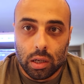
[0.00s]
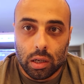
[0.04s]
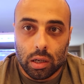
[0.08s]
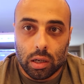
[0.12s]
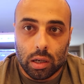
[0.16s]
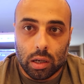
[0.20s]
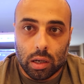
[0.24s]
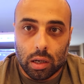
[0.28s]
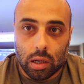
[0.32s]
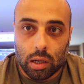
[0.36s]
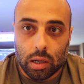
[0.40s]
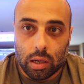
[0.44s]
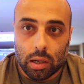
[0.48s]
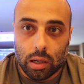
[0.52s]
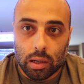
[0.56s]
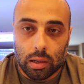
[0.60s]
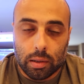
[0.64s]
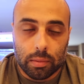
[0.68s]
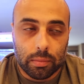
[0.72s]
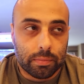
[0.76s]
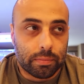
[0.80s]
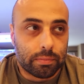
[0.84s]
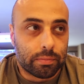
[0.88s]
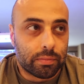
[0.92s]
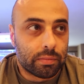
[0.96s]

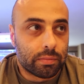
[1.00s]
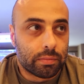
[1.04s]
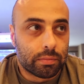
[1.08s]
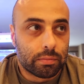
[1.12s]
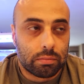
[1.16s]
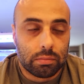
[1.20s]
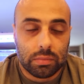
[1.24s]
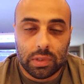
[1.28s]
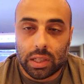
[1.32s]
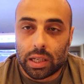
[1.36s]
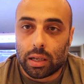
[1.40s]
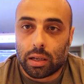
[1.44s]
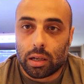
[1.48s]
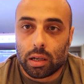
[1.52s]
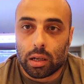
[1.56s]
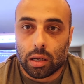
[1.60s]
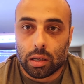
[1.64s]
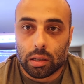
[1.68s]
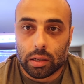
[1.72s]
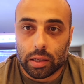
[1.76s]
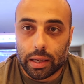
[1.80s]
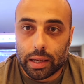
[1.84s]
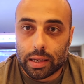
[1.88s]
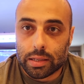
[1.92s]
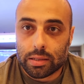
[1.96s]
gas
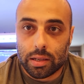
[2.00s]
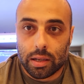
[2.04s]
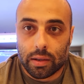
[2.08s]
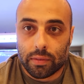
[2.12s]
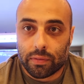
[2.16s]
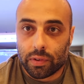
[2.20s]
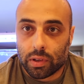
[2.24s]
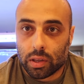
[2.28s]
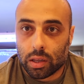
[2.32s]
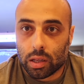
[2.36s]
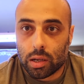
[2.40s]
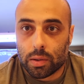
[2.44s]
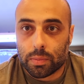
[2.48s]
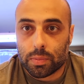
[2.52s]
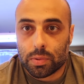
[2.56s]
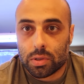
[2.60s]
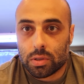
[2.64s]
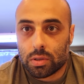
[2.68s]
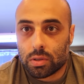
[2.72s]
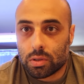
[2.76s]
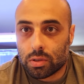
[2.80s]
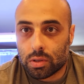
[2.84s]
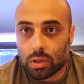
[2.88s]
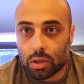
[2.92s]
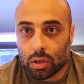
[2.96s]
tank fill-ups,
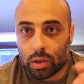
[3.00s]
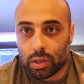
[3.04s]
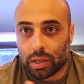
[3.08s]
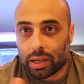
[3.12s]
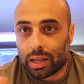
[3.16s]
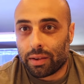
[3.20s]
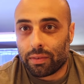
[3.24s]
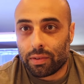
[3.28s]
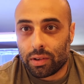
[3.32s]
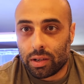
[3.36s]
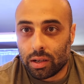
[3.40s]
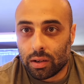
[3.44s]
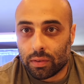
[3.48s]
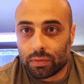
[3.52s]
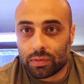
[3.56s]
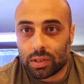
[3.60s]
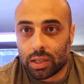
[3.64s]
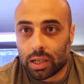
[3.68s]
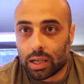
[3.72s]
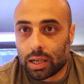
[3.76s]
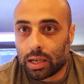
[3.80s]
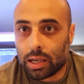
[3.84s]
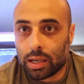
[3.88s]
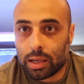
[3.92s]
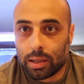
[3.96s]
so I gave it enough
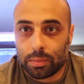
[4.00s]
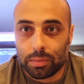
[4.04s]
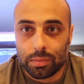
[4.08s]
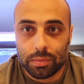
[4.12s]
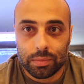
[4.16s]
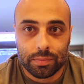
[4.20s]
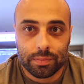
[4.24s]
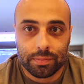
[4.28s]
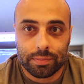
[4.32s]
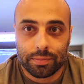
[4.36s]
time